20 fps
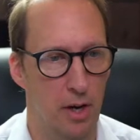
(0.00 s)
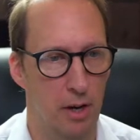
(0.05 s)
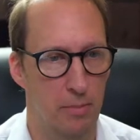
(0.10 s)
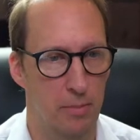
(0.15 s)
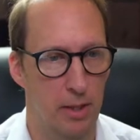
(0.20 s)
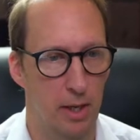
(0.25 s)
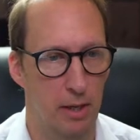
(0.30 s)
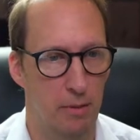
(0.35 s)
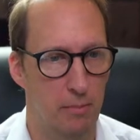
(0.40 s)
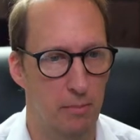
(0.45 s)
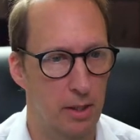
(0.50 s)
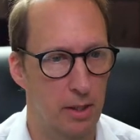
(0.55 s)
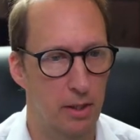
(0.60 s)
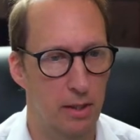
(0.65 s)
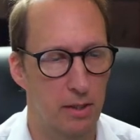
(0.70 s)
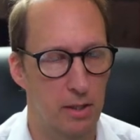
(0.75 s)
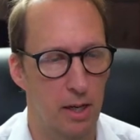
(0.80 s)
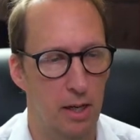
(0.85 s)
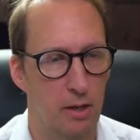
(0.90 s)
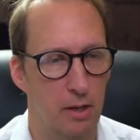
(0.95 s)
down, I'm not going to
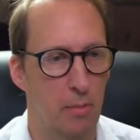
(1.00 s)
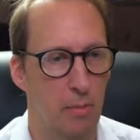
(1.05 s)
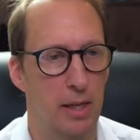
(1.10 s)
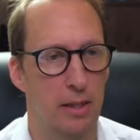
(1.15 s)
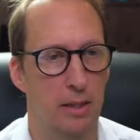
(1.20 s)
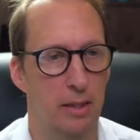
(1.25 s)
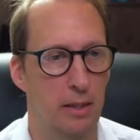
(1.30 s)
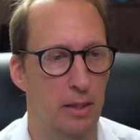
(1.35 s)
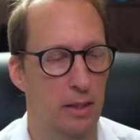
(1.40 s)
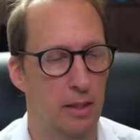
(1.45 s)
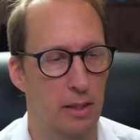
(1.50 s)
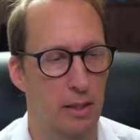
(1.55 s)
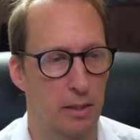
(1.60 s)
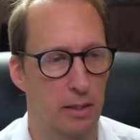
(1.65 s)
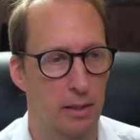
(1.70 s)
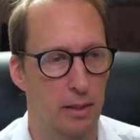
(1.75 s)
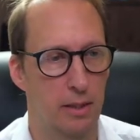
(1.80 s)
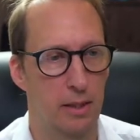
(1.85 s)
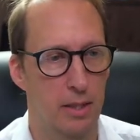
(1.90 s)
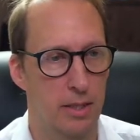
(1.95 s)
talk about
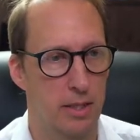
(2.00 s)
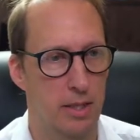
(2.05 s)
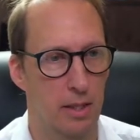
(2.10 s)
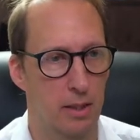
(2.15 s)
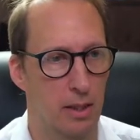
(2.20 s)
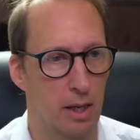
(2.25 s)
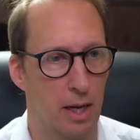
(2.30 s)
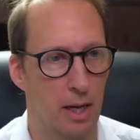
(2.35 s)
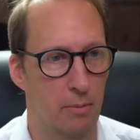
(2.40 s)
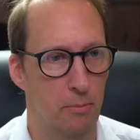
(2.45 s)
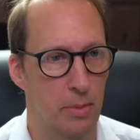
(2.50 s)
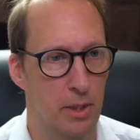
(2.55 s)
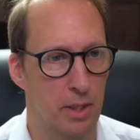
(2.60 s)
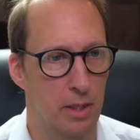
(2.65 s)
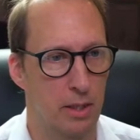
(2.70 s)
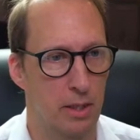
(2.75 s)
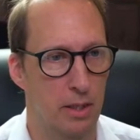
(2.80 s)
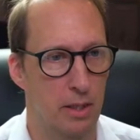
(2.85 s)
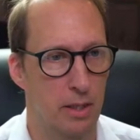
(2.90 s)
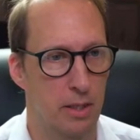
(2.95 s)
this a lot
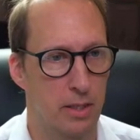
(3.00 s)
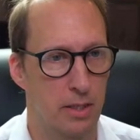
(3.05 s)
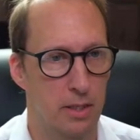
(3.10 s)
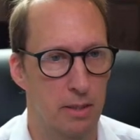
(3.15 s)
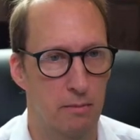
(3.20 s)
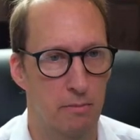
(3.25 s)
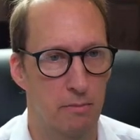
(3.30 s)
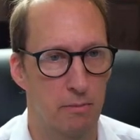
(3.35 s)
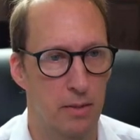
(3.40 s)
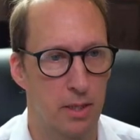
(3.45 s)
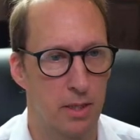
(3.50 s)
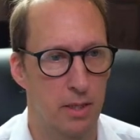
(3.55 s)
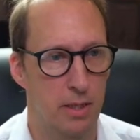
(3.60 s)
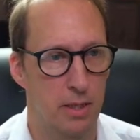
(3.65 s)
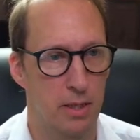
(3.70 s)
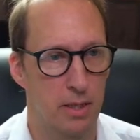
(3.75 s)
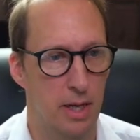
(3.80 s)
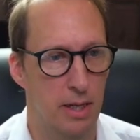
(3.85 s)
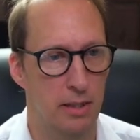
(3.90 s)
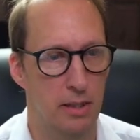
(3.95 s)
because this is
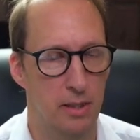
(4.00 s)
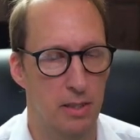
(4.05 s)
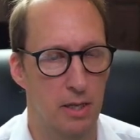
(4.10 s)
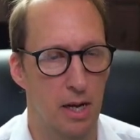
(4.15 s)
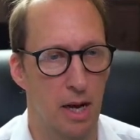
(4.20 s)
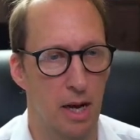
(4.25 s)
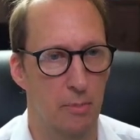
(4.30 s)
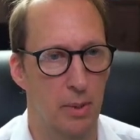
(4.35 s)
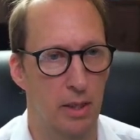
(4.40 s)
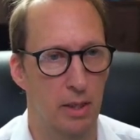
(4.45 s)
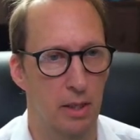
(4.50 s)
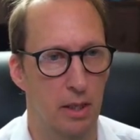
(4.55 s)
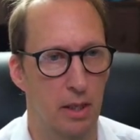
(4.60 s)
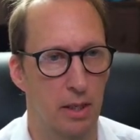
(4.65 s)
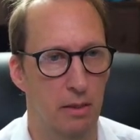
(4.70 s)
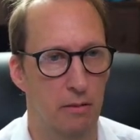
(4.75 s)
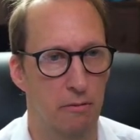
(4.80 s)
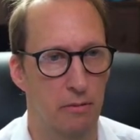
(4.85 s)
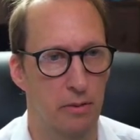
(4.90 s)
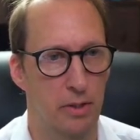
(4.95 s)
not the topic
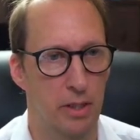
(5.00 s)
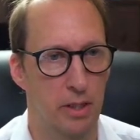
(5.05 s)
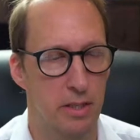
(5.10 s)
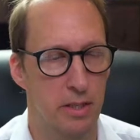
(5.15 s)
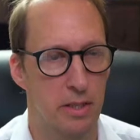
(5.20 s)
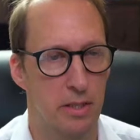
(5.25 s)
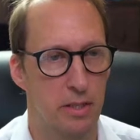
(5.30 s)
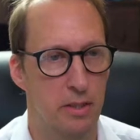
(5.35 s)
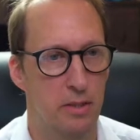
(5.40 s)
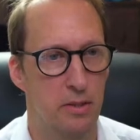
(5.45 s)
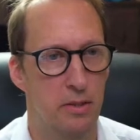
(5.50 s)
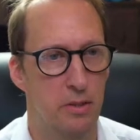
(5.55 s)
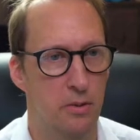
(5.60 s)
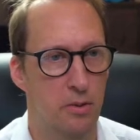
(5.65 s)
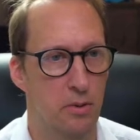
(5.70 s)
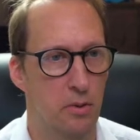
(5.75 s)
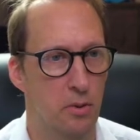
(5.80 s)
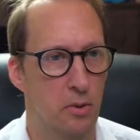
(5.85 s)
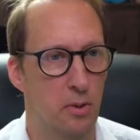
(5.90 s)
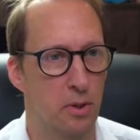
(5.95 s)
of this
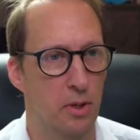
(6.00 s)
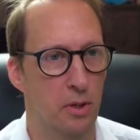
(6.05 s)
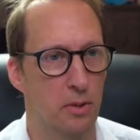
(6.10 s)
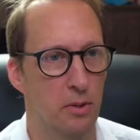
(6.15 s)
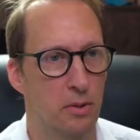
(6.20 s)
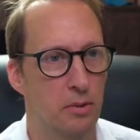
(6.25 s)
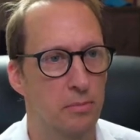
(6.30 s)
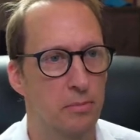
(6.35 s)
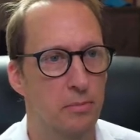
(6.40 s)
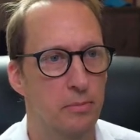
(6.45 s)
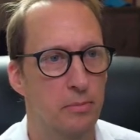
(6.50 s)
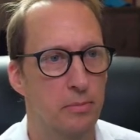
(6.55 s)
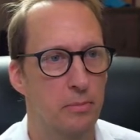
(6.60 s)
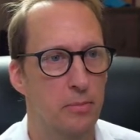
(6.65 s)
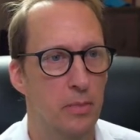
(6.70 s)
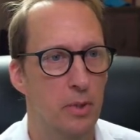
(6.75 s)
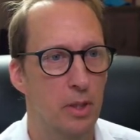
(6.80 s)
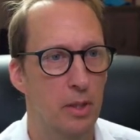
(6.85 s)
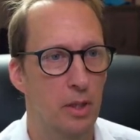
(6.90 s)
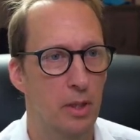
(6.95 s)
tutorial,
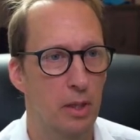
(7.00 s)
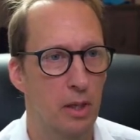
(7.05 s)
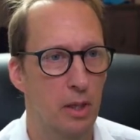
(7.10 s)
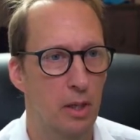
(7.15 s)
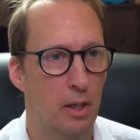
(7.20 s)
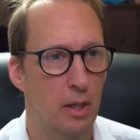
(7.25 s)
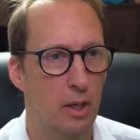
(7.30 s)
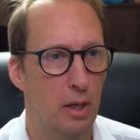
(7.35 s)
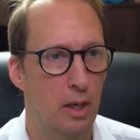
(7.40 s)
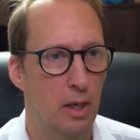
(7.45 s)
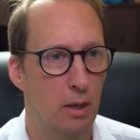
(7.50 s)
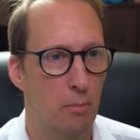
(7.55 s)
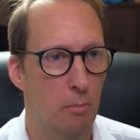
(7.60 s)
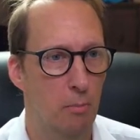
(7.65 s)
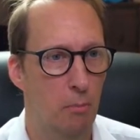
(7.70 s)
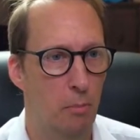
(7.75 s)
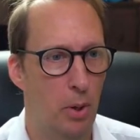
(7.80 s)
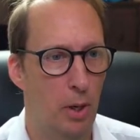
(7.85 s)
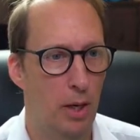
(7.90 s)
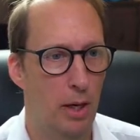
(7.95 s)

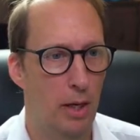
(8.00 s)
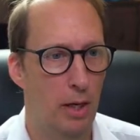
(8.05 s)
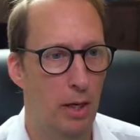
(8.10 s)
but